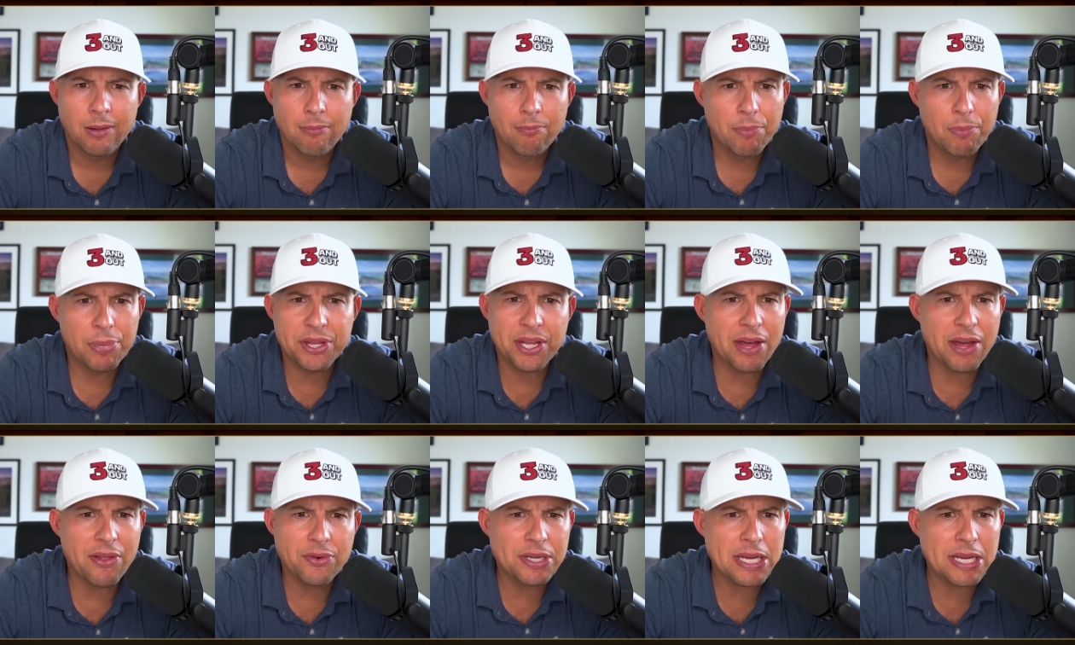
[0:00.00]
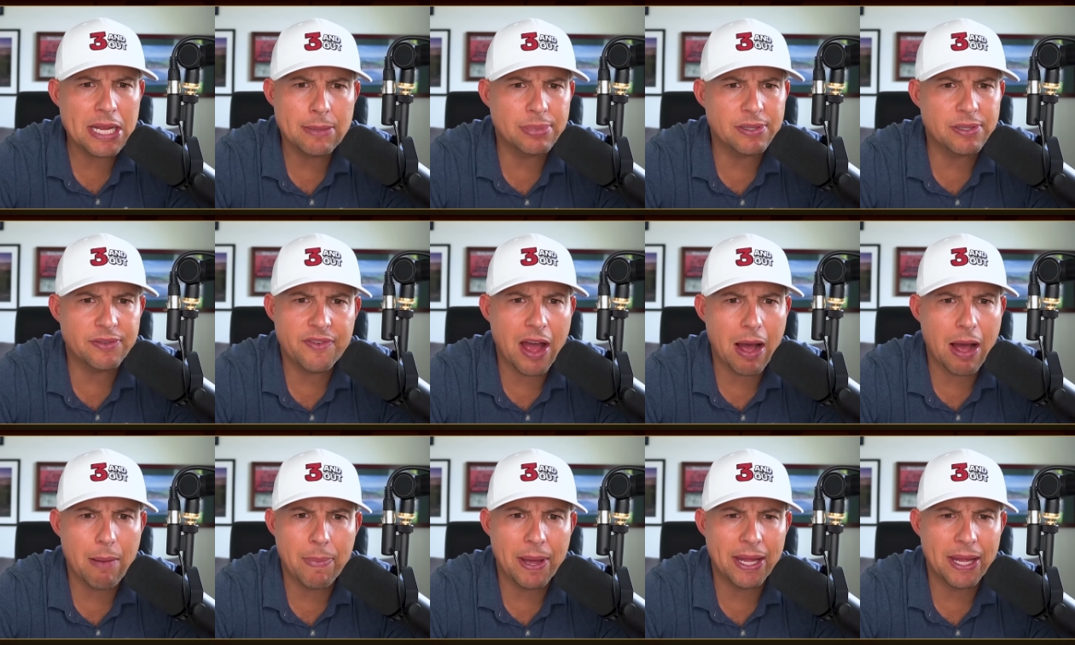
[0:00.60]
But the other teams have
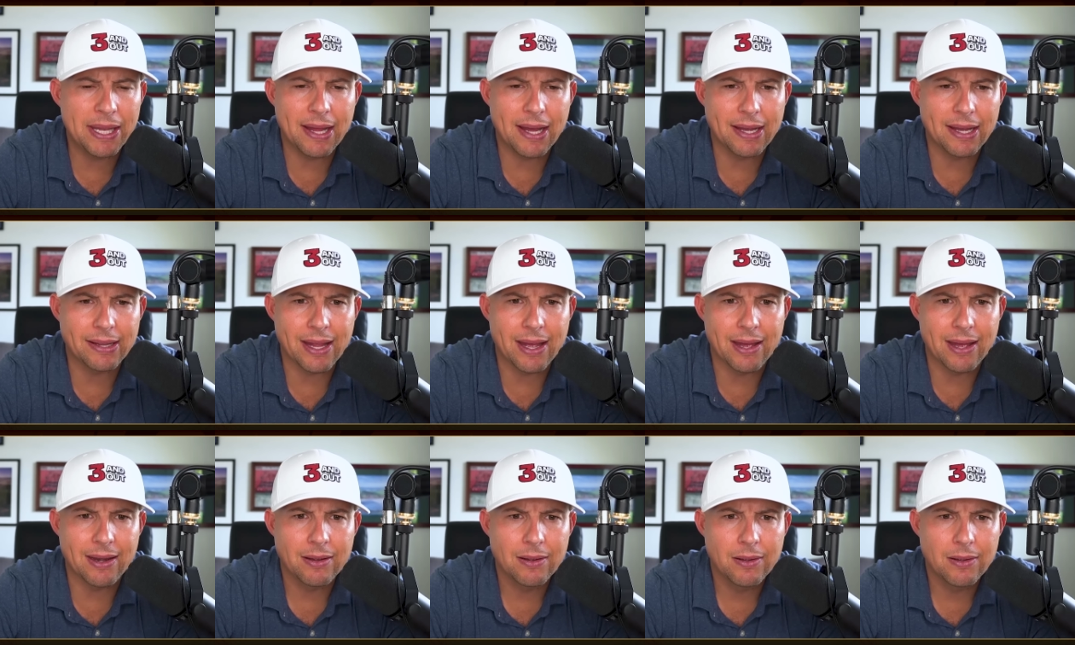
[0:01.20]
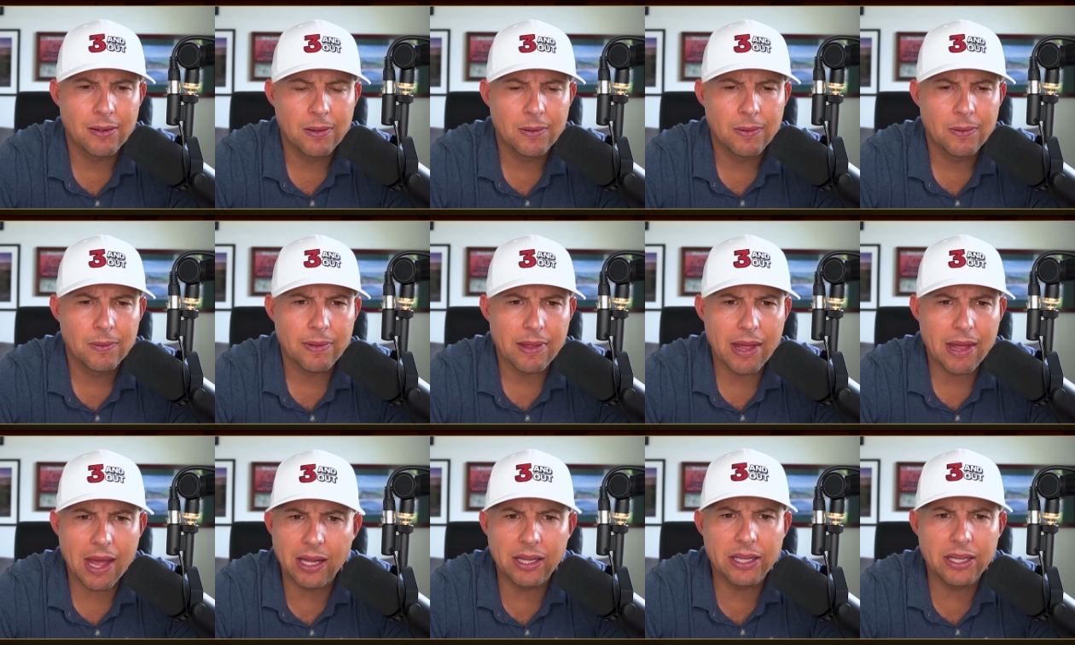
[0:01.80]
not been like that.
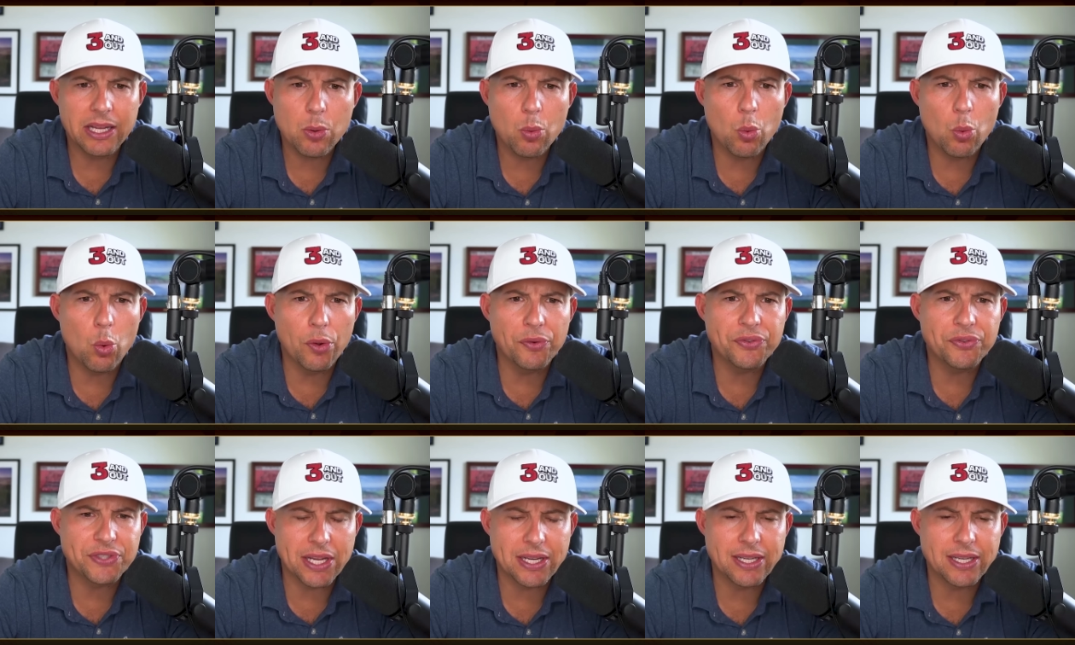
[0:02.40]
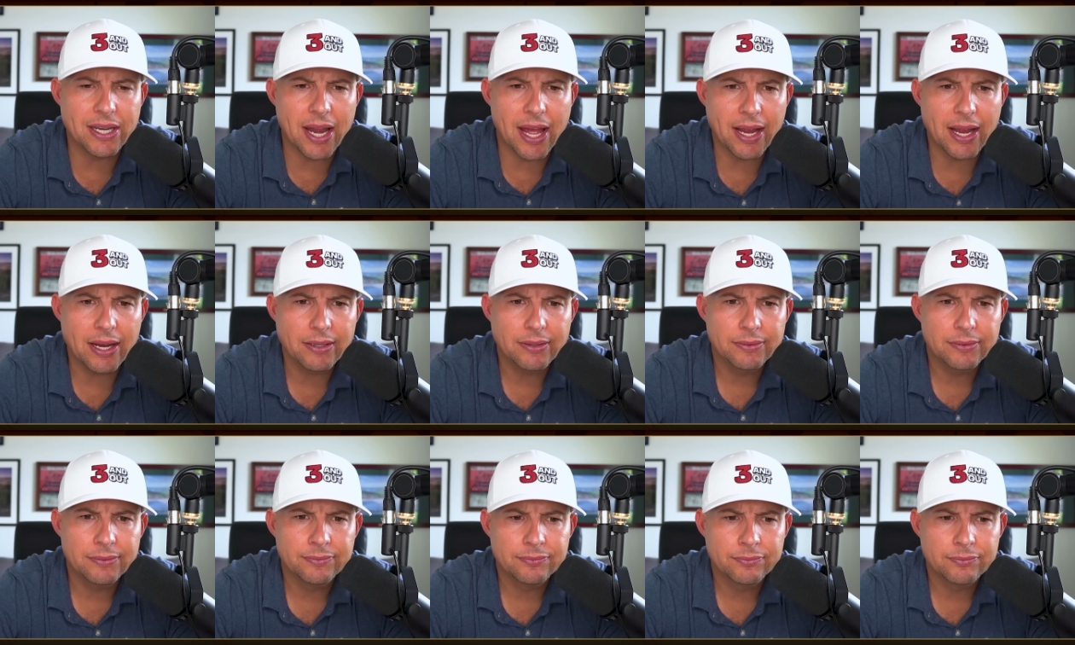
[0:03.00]
Eliot Wolf said today,
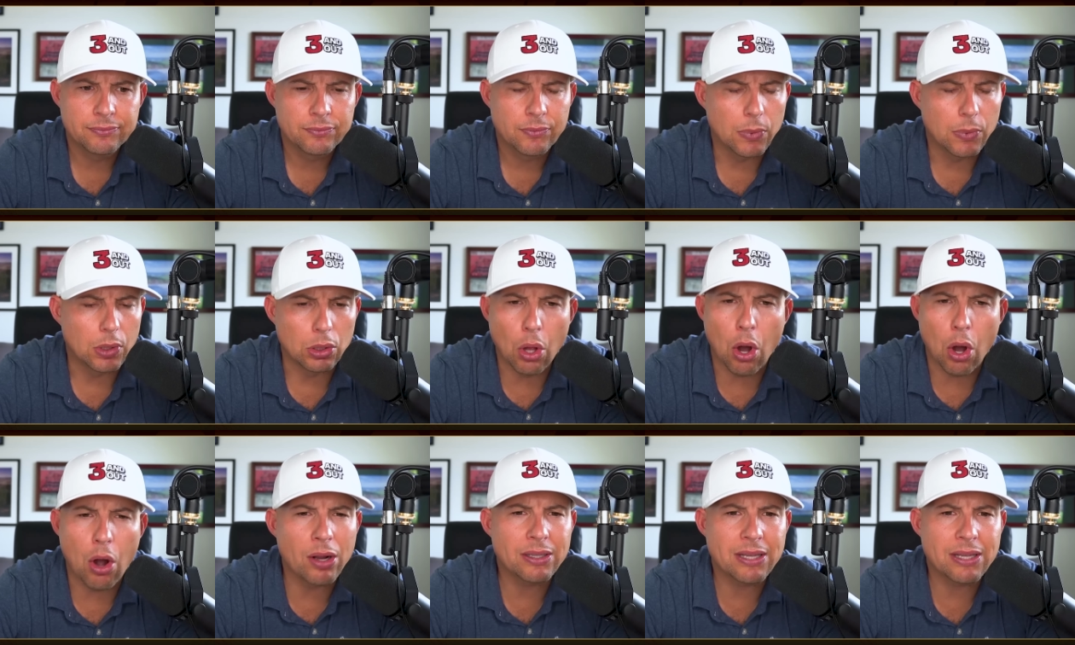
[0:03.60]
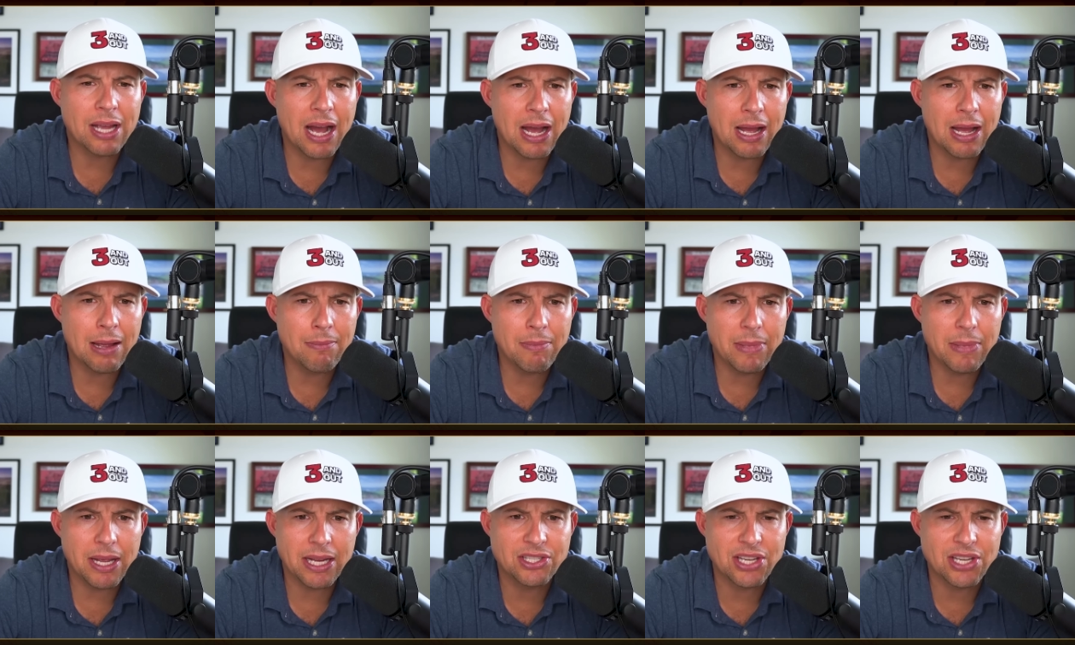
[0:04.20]

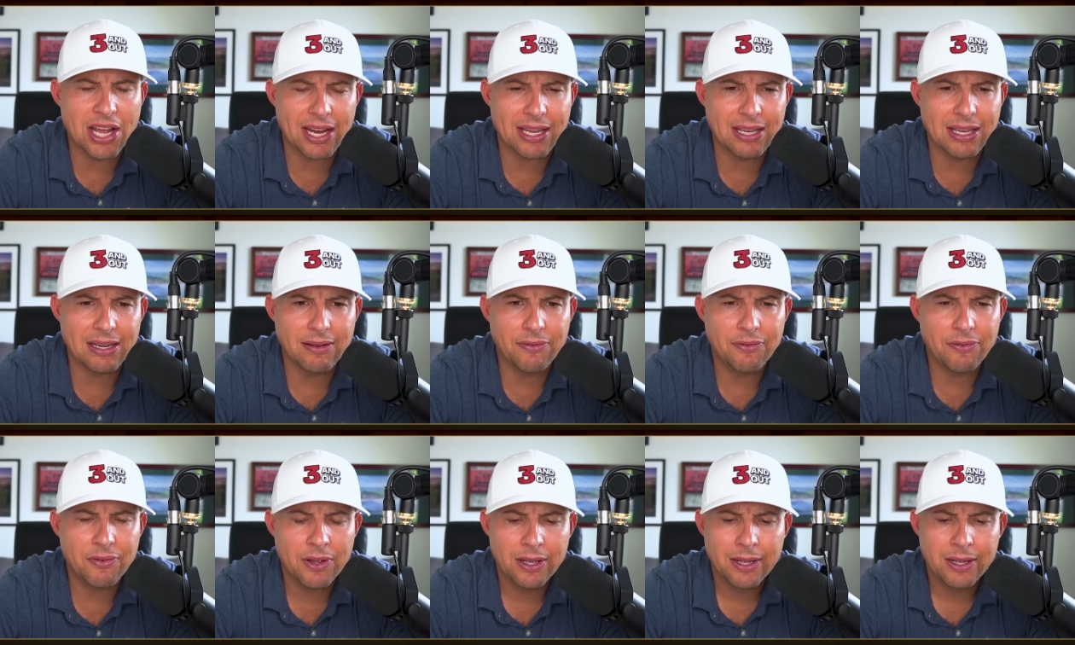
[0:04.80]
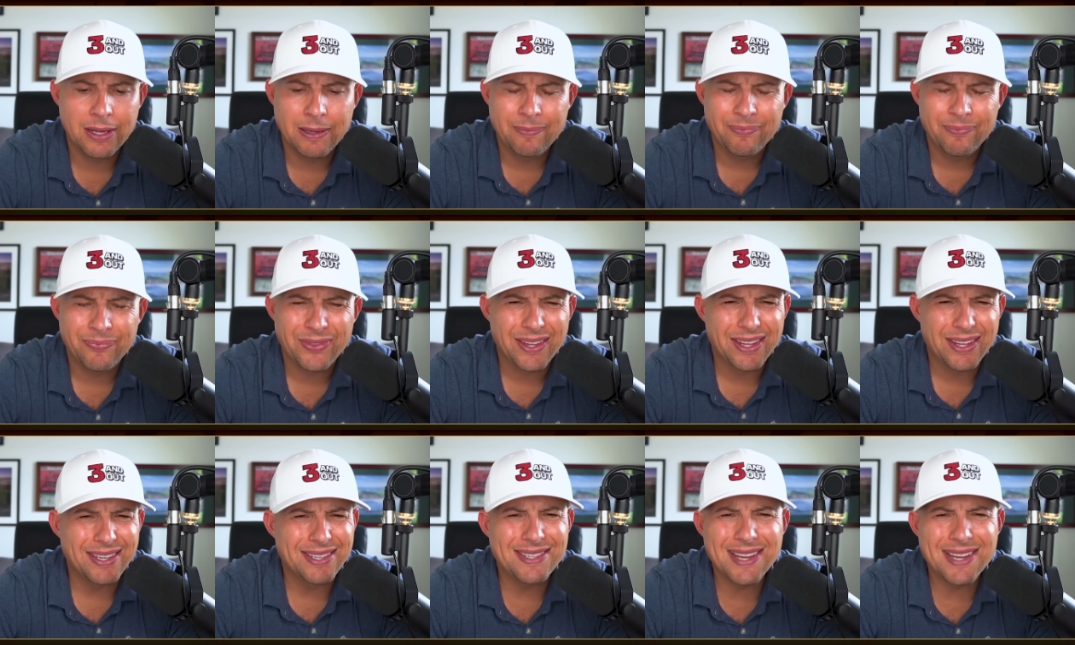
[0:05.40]
longtime executive,
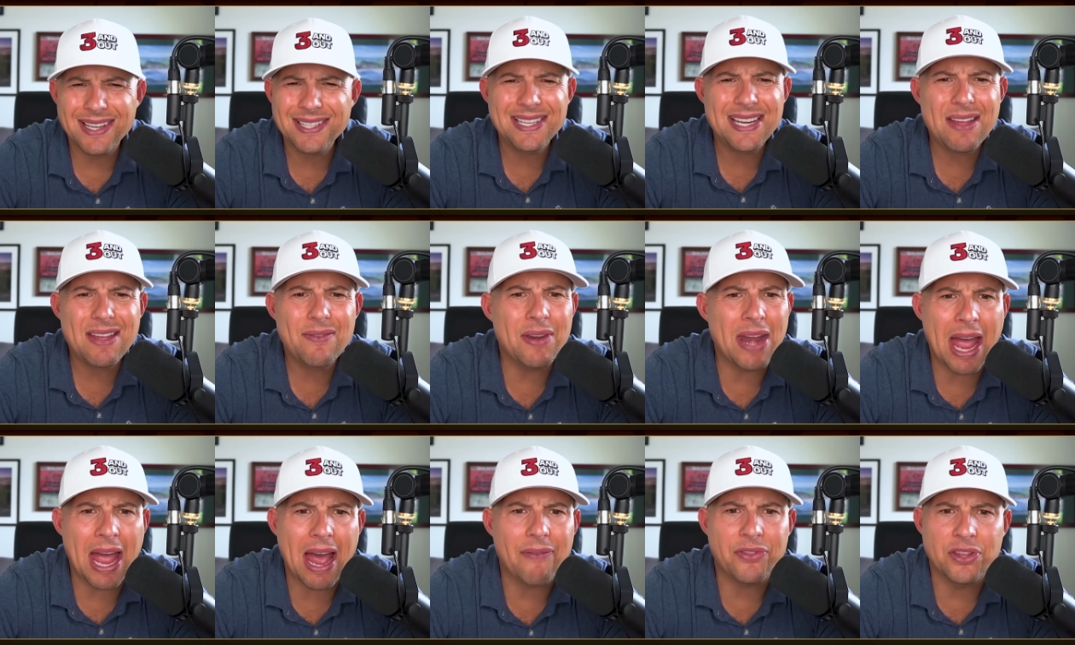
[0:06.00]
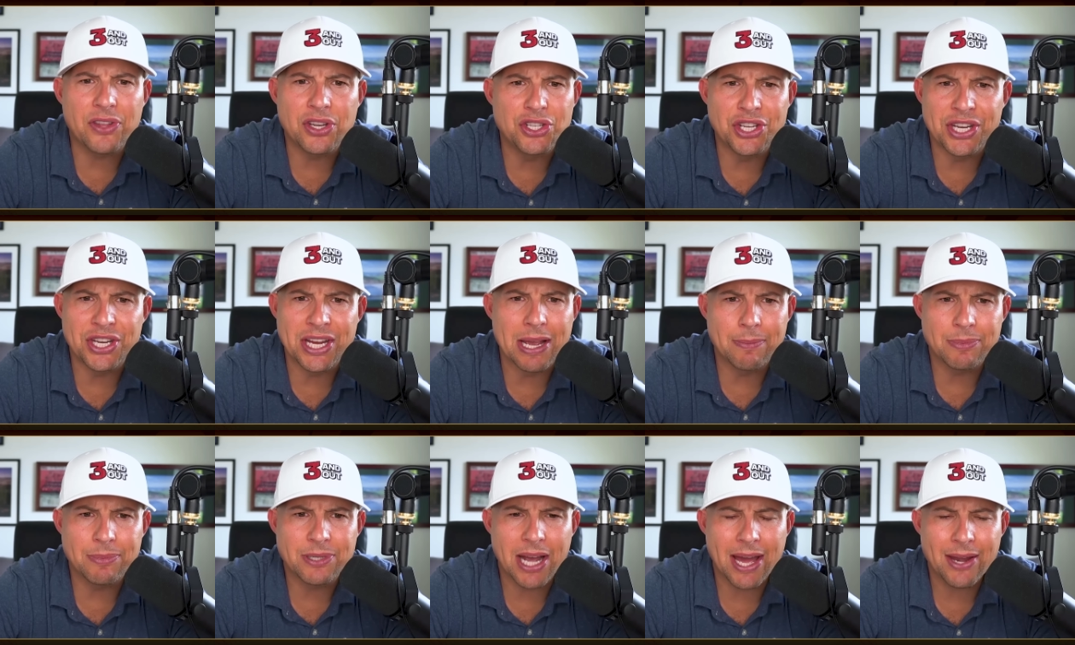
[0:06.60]
doesn't even have the
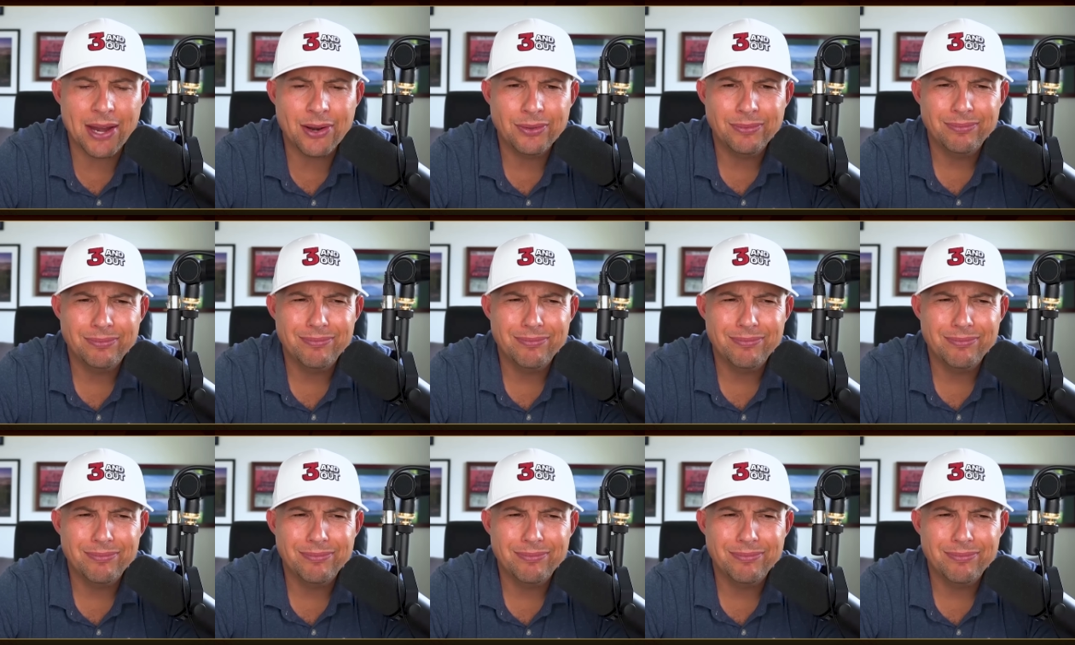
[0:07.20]
GM title.